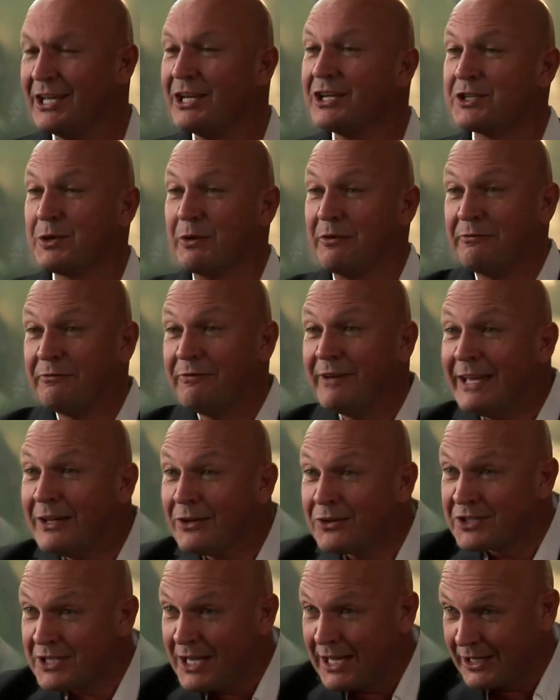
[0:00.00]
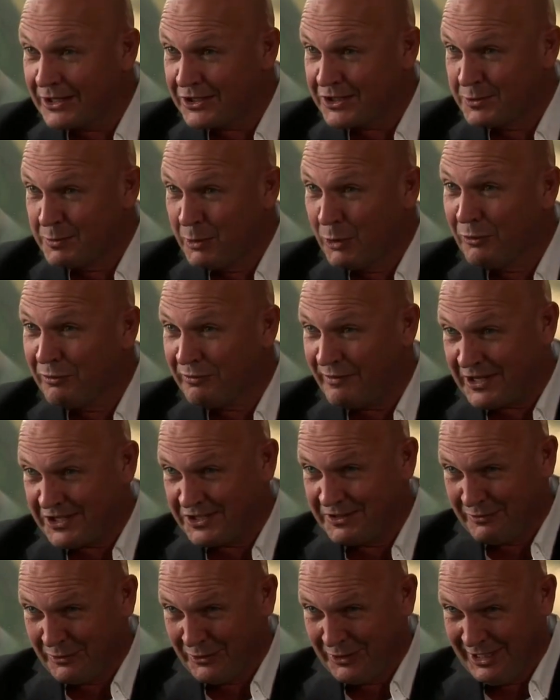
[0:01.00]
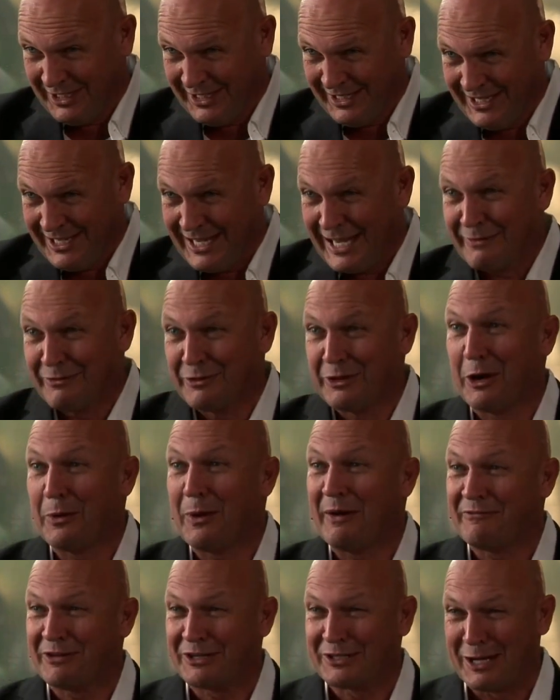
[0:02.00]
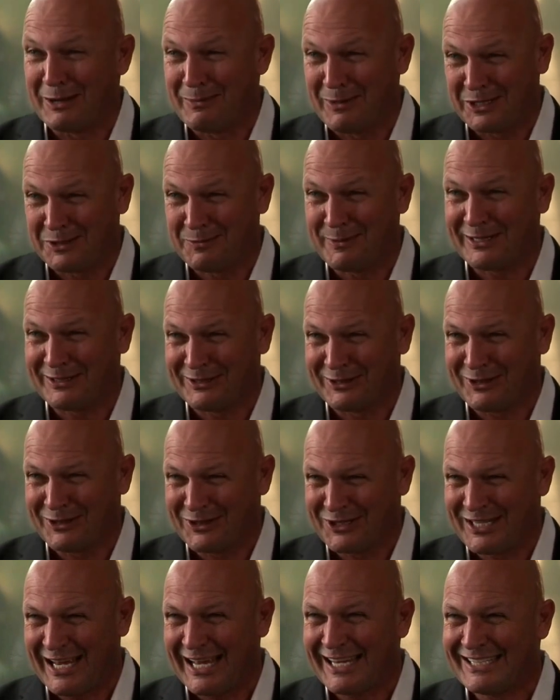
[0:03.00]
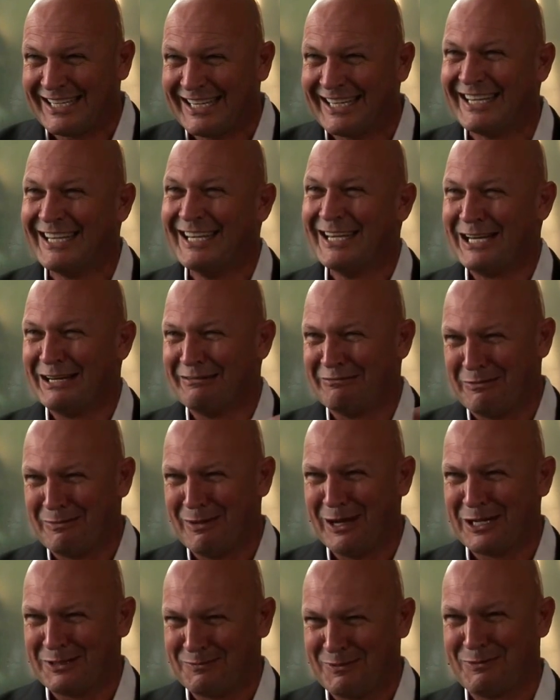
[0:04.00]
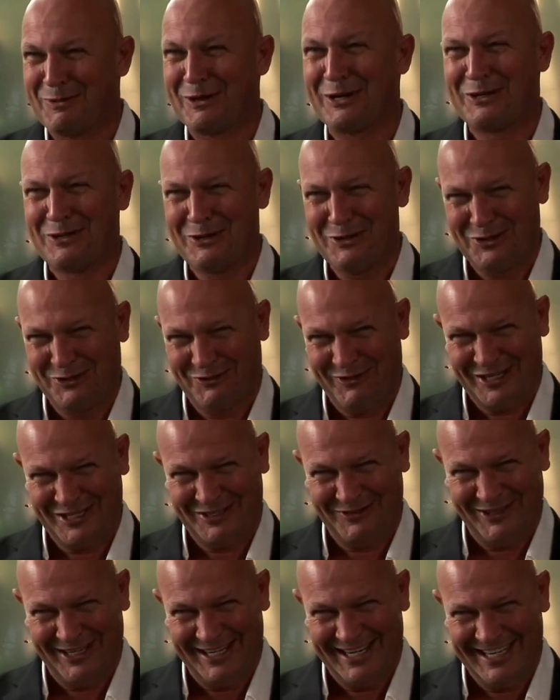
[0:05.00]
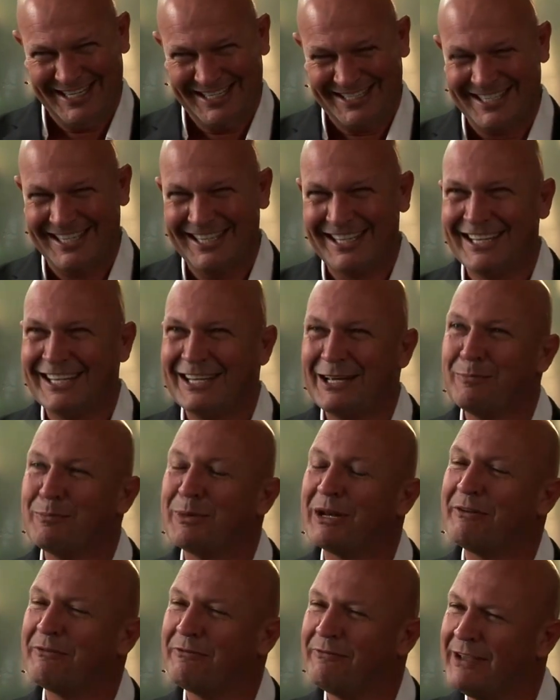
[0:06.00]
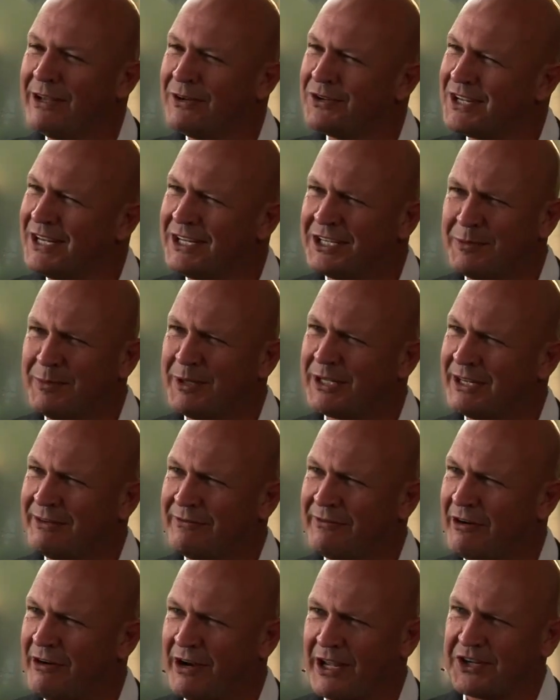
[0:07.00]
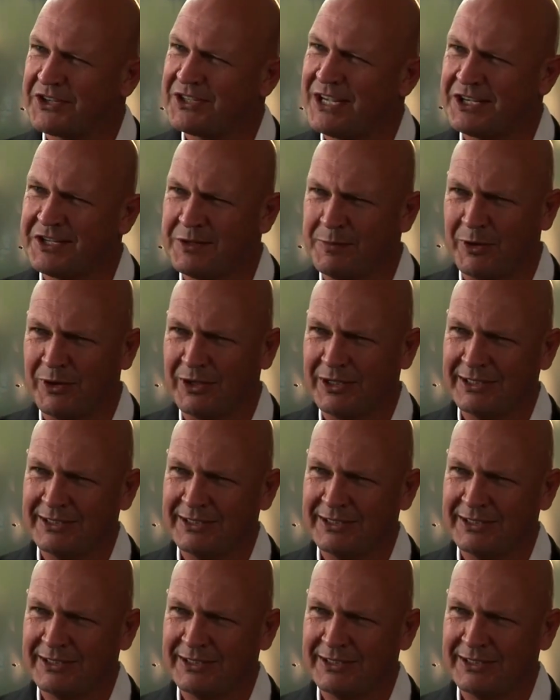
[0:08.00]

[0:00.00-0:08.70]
So it feels like a small festival, even though every time I speak to Konstantin, it reminds me what a huge festival it is. But it feels intimate and very accessible.